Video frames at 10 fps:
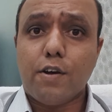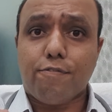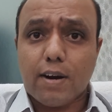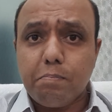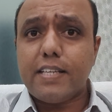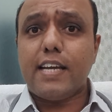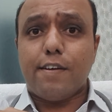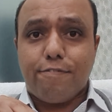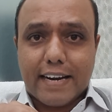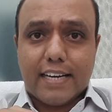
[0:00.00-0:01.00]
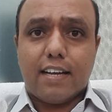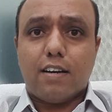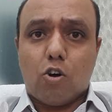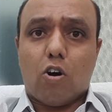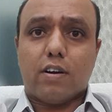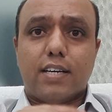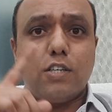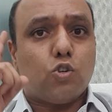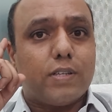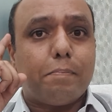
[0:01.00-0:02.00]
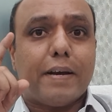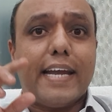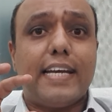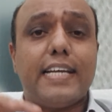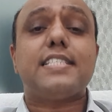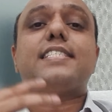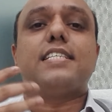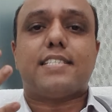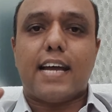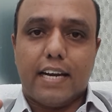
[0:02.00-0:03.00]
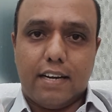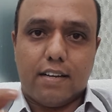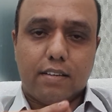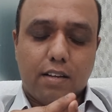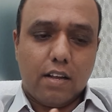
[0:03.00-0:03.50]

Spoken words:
from the effector organ to the brain is designed.